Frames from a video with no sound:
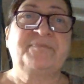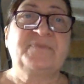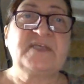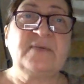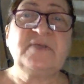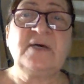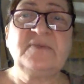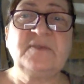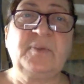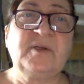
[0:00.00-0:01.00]

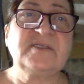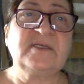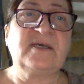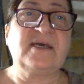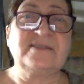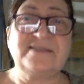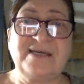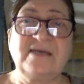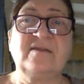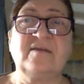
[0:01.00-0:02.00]
Sometimes a person can
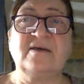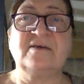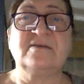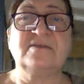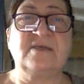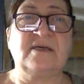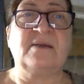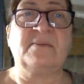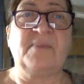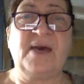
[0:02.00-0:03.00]
say things
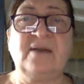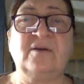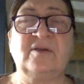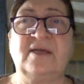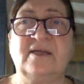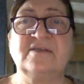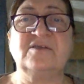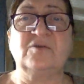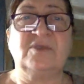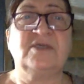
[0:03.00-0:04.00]
in a manner that
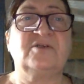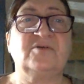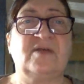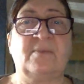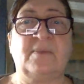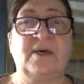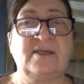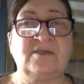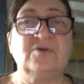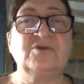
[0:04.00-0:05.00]
is unique to them,
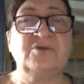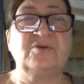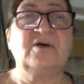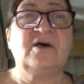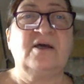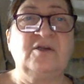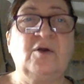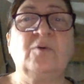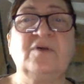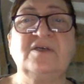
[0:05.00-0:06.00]
and you should
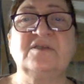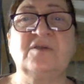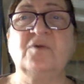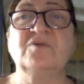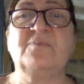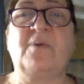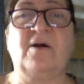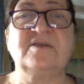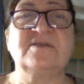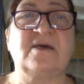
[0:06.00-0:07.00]
notice those
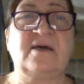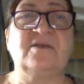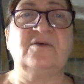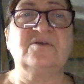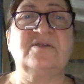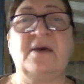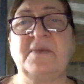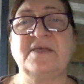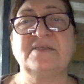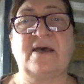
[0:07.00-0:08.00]
parts and use
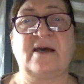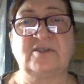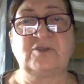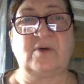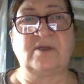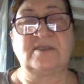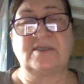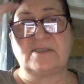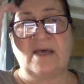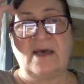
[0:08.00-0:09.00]
them as
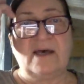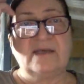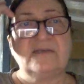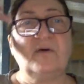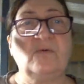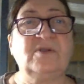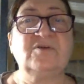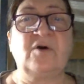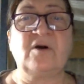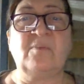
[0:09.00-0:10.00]
actualities. So
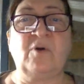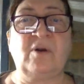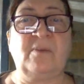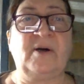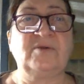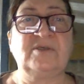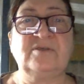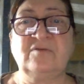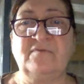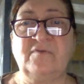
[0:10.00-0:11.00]
we'll talk more about
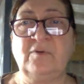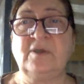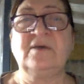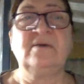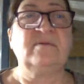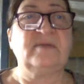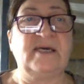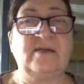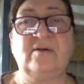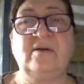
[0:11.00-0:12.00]
interviewing
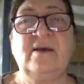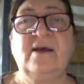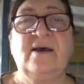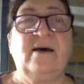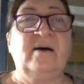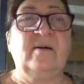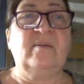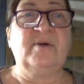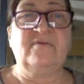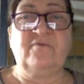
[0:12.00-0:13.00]
later.
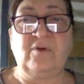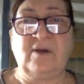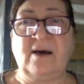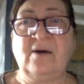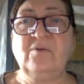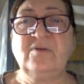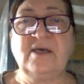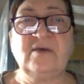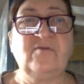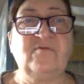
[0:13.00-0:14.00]
But for now,
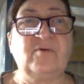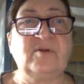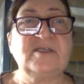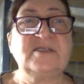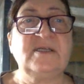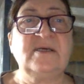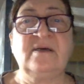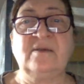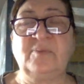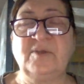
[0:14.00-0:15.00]
thank you for
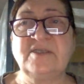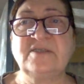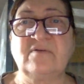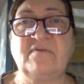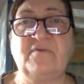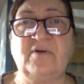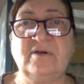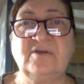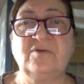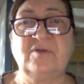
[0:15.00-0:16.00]
listening, and please
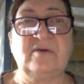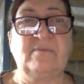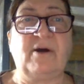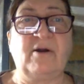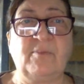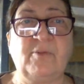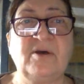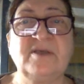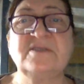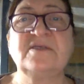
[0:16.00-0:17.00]
refer to the
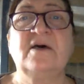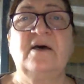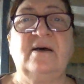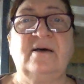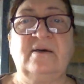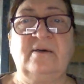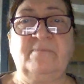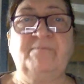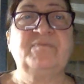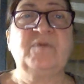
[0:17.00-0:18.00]
PowerPoints
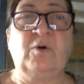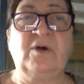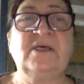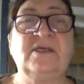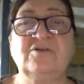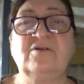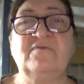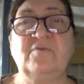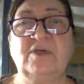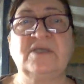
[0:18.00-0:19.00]
on
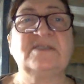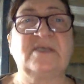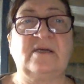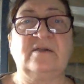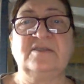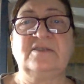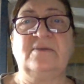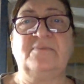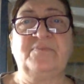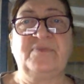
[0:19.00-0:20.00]
interviewing
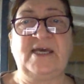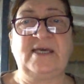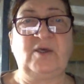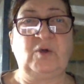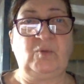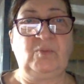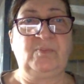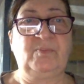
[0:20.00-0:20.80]
skills. Thank you.